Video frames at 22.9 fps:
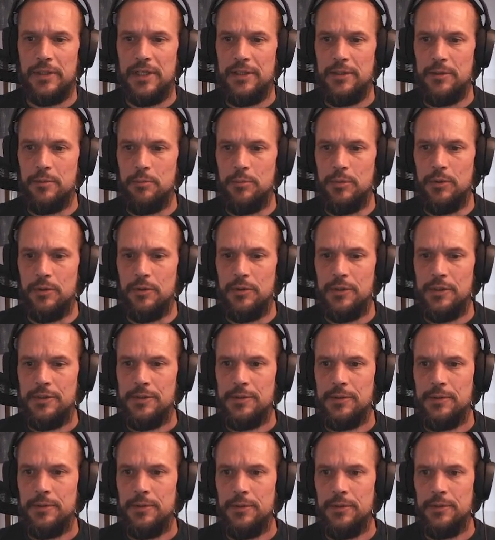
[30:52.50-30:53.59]
board.
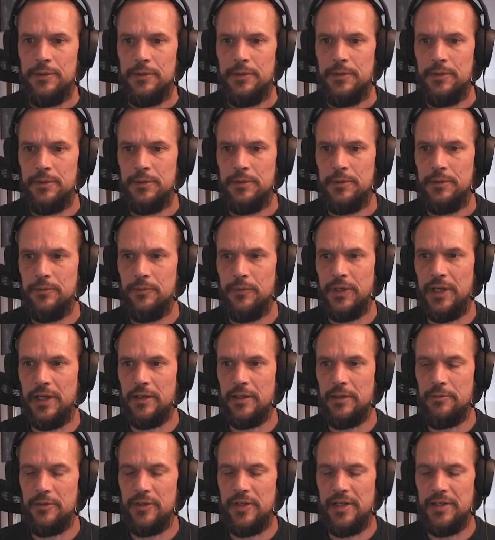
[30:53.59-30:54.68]
When I
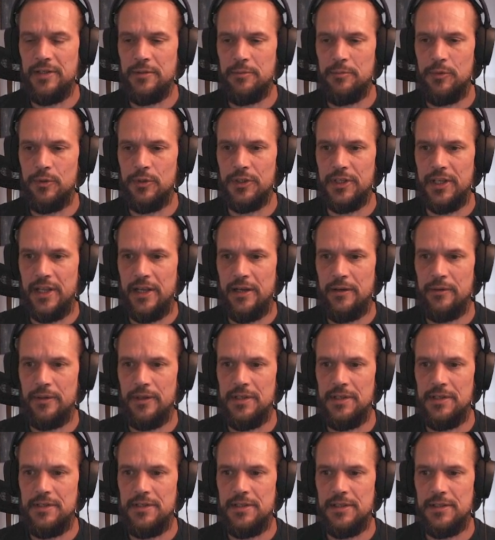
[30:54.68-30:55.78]
create the board
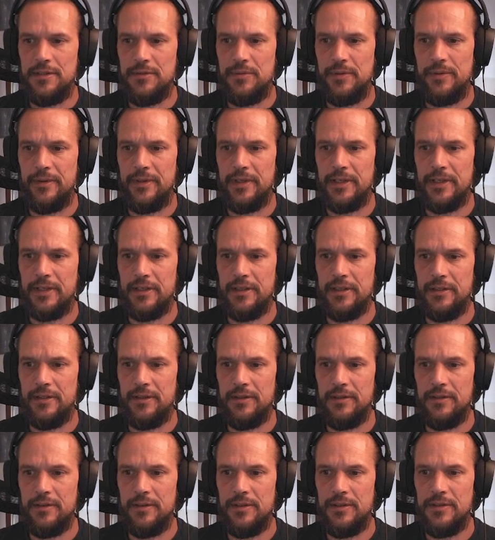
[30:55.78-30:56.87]
arrays, that's where I
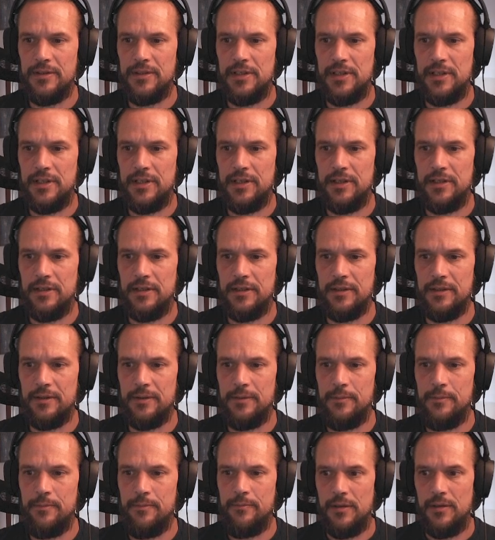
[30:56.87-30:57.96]
assign
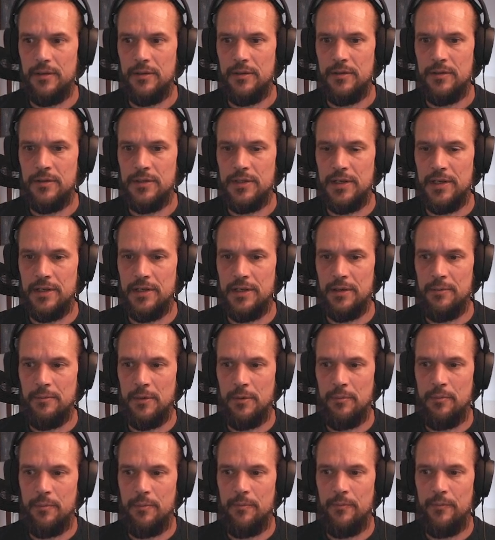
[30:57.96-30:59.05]
them up
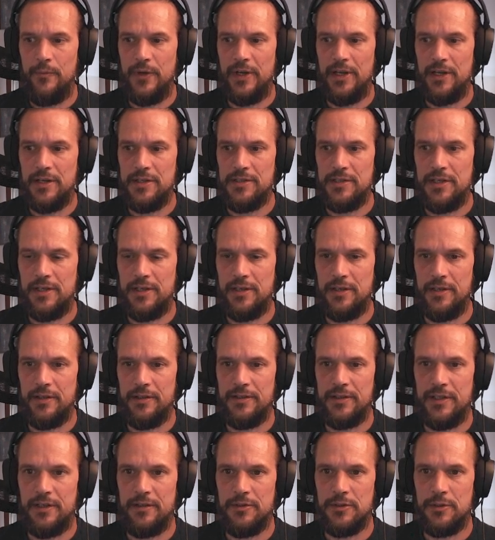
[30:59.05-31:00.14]
when I send the
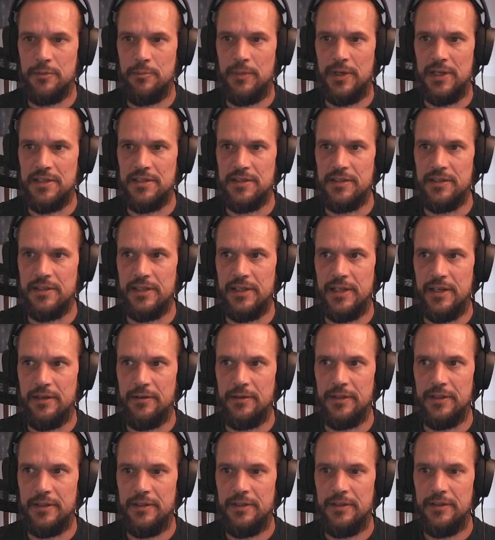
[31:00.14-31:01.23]
tiles a place in the
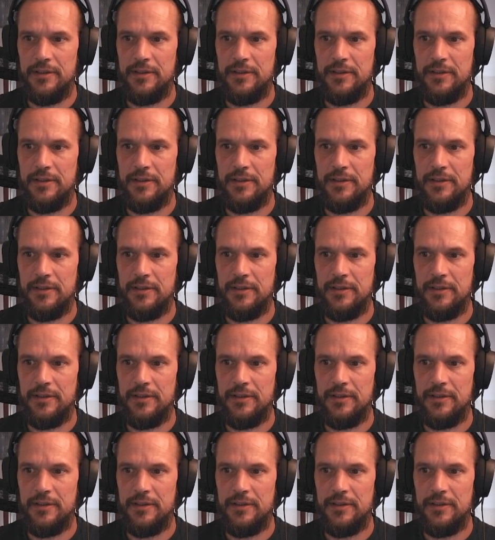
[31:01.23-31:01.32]
array.